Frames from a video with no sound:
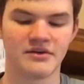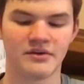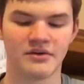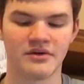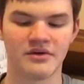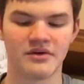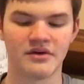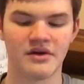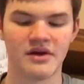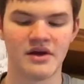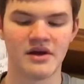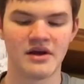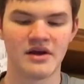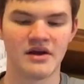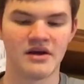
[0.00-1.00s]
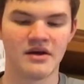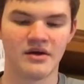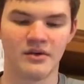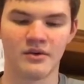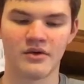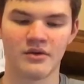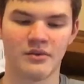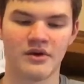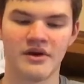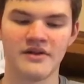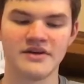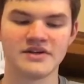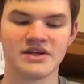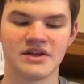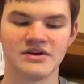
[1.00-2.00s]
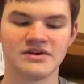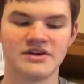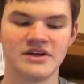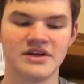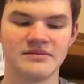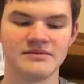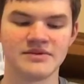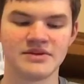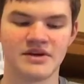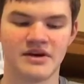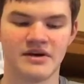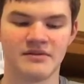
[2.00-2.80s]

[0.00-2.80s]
or one of these other teams,